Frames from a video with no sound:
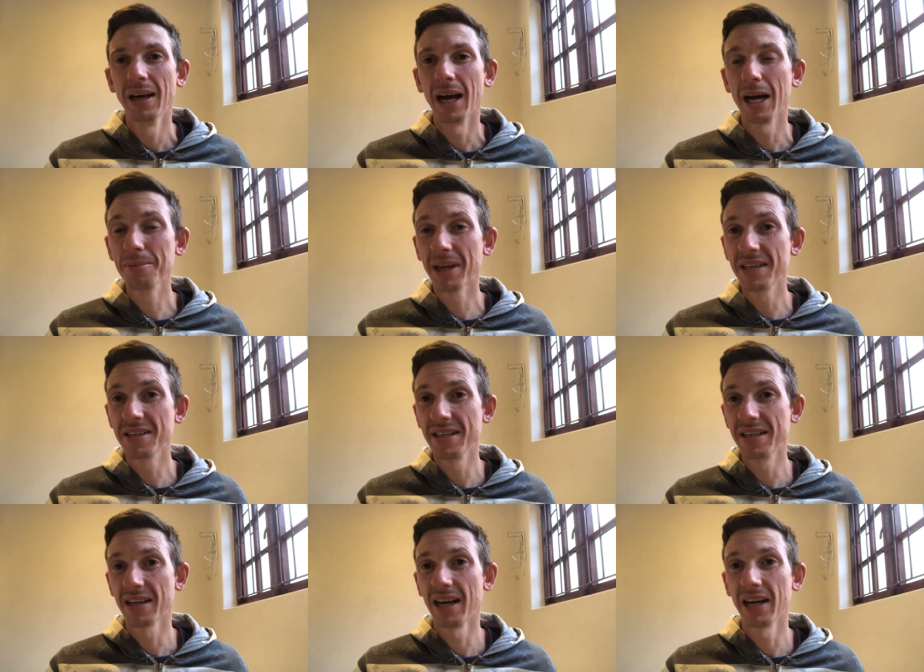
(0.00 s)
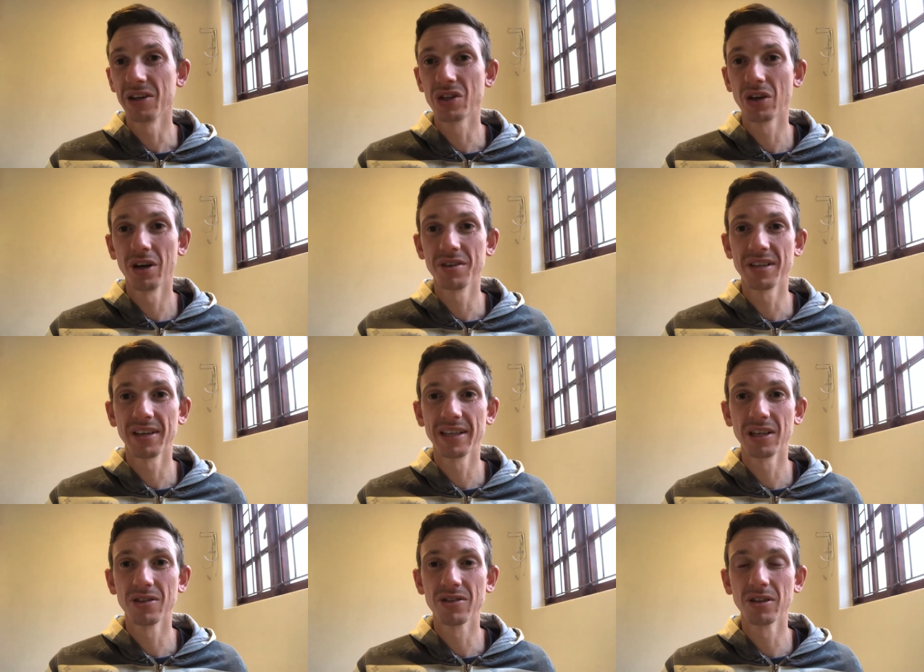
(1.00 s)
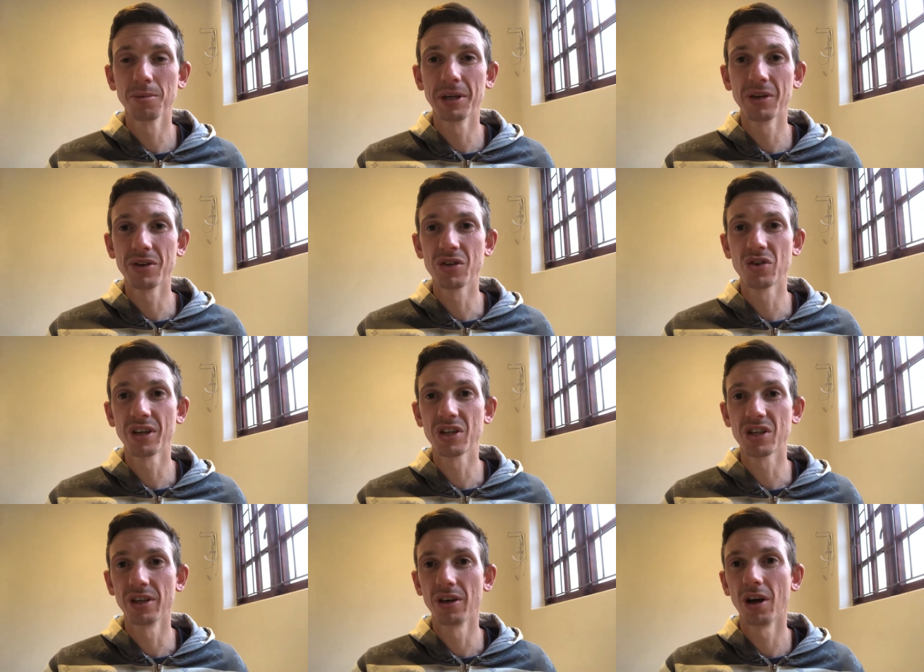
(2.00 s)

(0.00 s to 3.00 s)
I'm guessing there's a high chance that there'll still be a restriction